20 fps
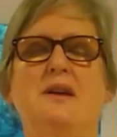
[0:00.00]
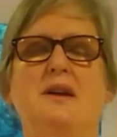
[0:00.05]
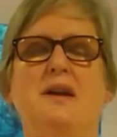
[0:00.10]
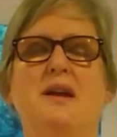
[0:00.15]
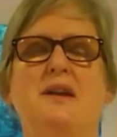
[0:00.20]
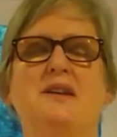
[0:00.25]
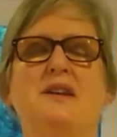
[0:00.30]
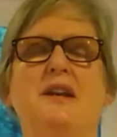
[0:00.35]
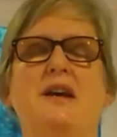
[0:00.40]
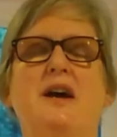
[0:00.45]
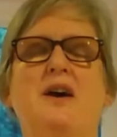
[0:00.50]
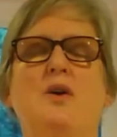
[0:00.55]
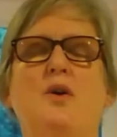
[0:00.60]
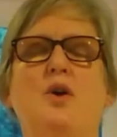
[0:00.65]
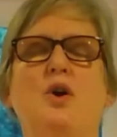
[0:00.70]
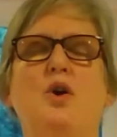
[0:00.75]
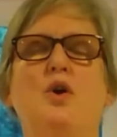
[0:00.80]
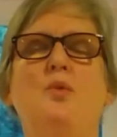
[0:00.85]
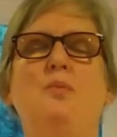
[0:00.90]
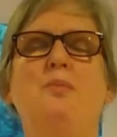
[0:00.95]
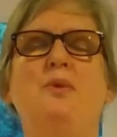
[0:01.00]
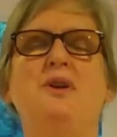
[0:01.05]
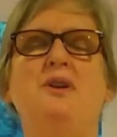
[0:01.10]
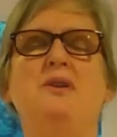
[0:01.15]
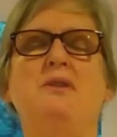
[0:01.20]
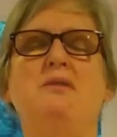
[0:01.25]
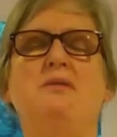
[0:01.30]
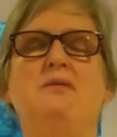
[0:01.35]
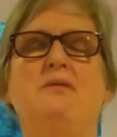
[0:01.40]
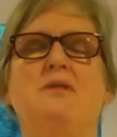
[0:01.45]
And now
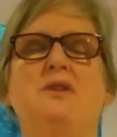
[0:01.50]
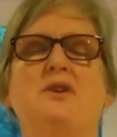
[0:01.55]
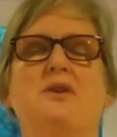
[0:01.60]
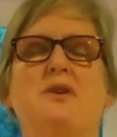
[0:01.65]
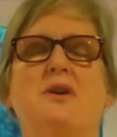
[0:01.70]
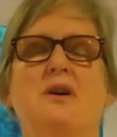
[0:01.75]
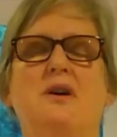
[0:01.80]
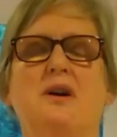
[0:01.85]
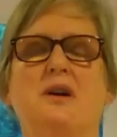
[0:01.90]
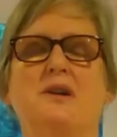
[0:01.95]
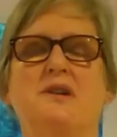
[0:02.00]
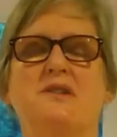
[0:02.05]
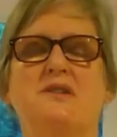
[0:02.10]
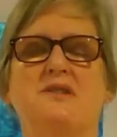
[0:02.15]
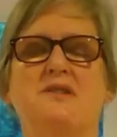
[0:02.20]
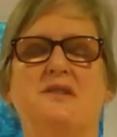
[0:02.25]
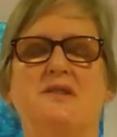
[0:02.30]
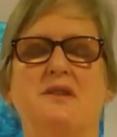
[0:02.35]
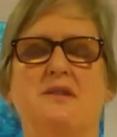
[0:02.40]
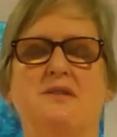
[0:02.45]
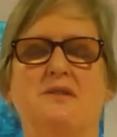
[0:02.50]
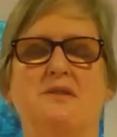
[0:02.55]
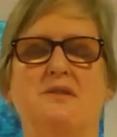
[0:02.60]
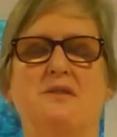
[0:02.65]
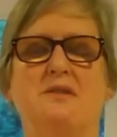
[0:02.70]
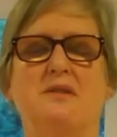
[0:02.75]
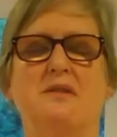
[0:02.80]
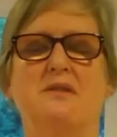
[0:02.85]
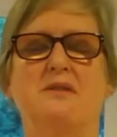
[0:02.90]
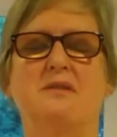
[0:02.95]
open your heart center.